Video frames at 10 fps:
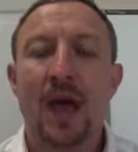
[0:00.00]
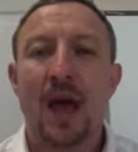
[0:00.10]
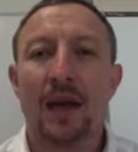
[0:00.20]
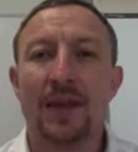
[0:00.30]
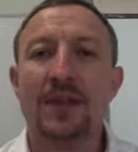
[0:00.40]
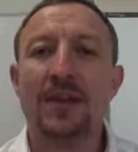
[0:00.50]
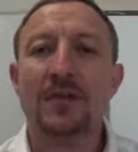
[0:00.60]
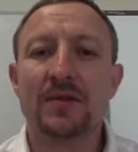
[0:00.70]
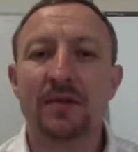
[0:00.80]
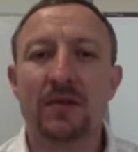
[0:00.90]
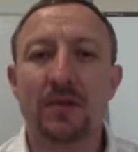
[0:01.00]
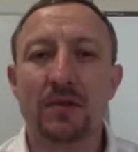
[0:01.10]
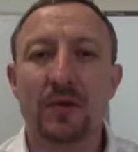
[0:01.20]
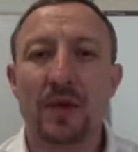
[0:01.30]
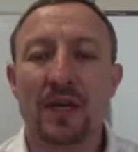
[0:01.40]
Another useful tool
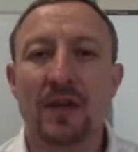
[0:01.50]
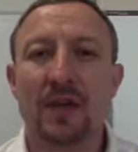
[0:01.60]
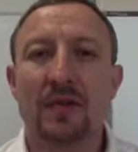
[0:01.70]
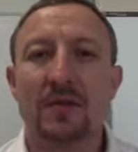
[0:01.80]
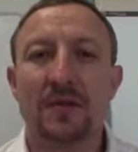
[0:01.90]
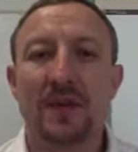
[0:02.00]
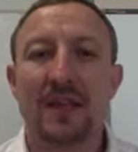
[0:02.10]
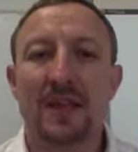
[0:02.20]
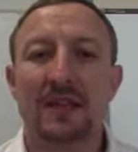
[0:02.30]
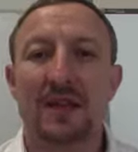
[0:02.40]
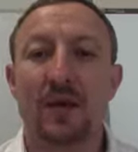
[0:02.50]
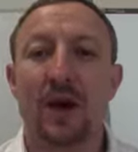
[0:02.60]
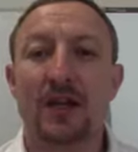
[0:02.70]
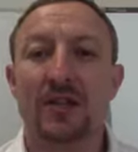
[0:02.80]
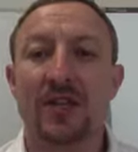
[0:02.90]
that we can use with this
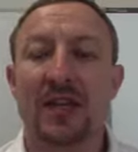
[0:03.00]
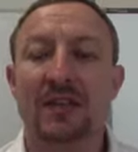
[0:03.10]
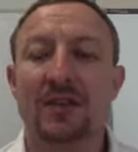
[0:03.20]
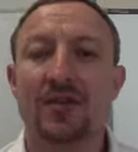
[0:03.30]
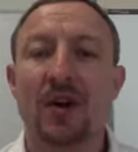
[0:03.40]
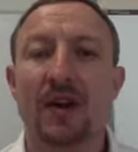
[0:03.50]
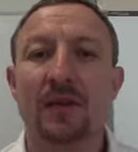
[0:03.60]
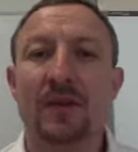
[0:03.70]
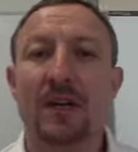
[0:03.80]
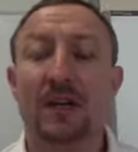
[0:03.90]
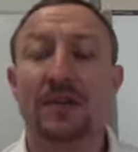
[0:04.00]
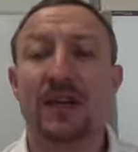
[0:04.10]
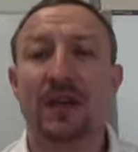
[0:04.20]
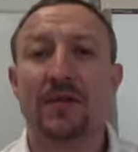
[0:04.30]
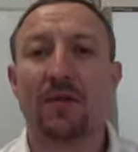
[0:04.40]
equation is the triangle that you can see
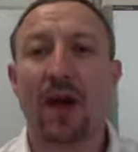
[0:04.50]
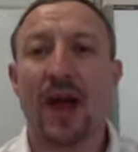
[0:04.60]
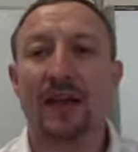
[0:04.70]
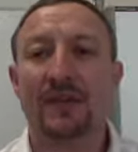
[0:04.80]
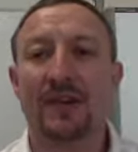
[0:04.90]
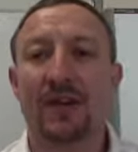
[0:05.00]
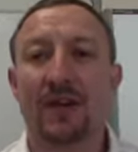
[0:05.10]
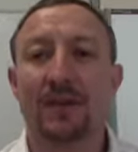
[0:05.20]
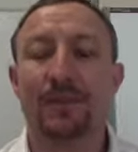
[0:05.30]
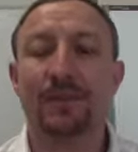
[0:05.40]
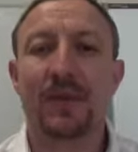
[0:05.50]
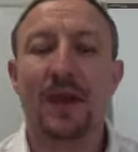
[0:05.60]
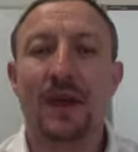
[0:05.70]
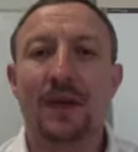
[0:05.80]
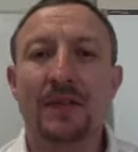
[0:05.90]
on the right hand side.
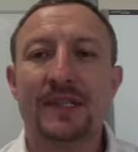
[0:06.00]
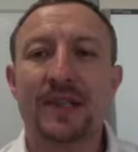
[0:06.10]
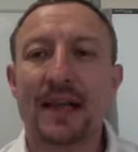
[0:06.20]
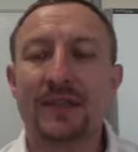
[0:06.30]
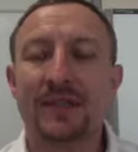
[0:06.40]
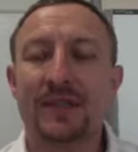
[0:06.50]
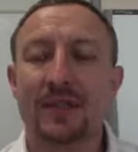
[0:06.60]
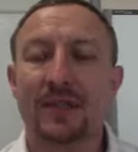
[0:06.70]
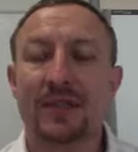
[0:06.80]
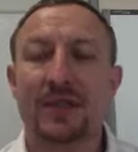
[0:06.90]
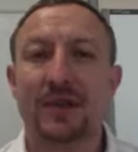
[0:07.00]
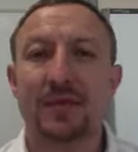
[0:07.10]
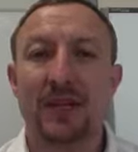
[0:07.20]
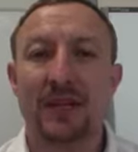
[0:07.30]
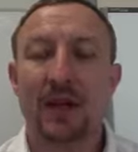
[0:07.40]
This allows us to
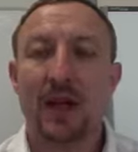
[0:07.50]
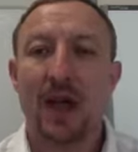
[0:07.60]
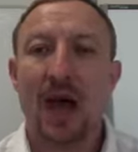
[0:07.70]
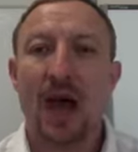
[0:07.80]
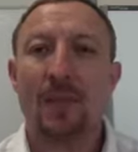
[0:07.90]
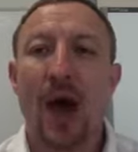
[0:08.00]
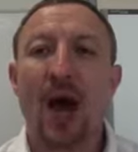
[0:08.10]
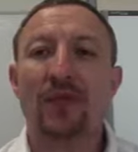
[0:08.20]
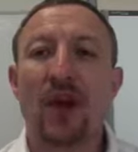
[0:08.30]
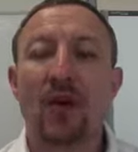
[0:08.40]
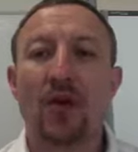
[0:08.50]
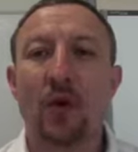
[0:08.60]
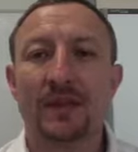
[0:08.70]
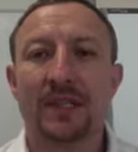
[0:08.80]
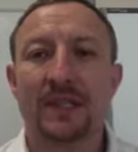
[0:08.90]
determine unknown
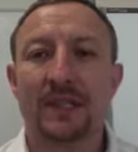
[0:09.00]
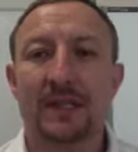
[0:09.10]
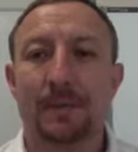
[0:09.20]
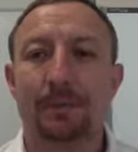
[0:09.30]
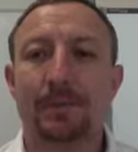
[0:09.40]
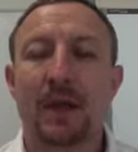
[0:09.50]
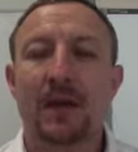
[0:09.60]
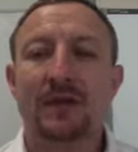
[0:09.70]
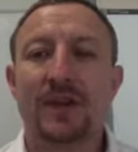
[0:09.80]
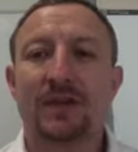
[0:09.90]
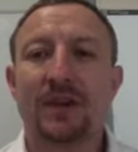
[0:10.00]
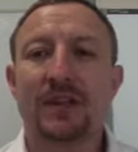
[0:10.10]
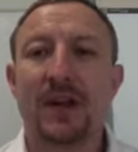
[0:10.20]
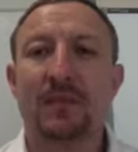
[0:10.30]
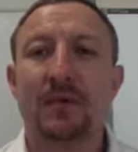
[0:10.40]
quantities. So for
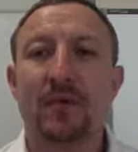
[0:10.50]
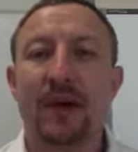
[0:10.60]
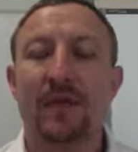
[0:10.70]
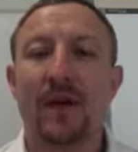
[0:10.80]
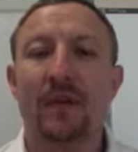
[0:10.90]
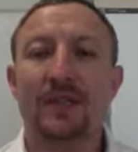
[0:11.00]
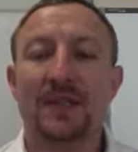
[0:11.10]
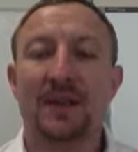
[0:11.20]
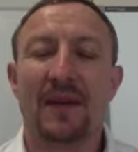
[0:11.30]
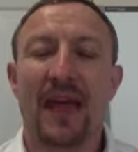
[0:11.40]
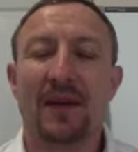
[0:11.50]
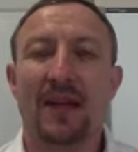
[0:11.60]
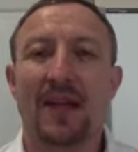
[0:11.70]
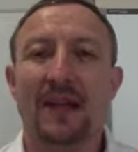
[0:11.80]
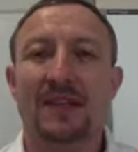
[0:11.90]
example, if I wanted to
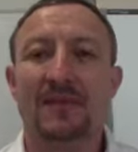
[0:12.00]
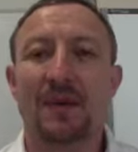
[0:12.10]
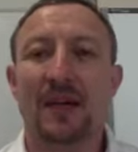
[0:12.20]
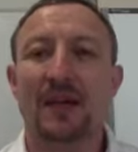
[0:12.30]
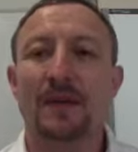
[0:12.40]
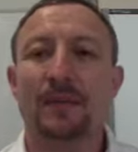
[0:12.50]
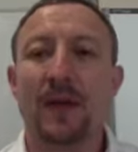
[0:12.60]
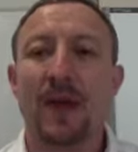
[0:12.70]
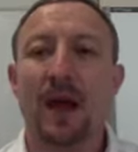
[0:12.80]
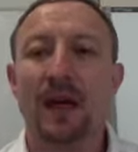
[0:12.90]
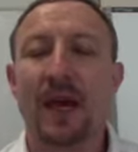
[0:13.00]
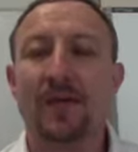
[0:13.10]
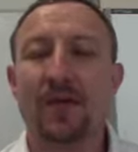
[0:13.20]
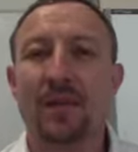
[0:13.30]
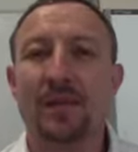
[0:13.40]
calculate the speed, I
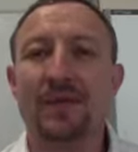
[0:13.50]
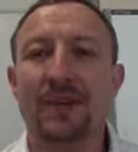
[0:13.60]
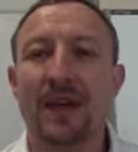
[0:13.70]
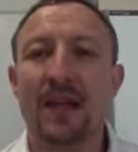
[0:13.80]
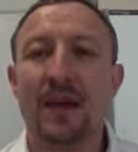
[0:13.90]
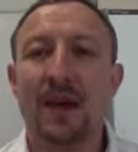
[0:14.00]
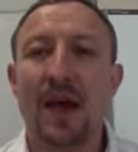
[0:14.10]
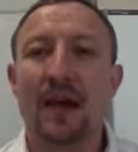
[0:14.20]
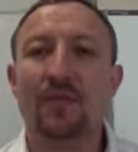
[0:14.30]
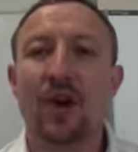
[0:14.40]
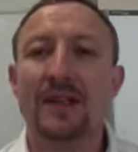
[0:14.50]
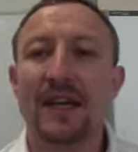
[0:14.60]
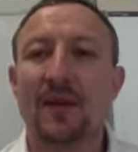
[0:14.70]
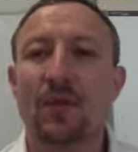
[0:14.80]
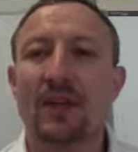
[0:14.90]
cover up the v and write
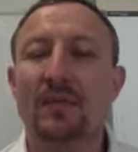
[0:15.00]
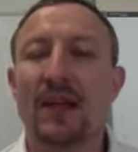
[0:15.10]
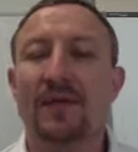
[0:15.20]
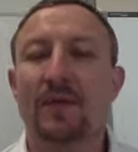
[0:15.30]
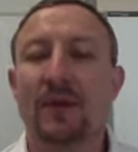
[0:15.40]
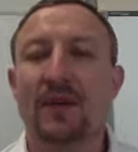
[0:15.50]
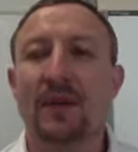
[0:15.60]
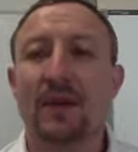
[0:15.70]
down what I'm left with.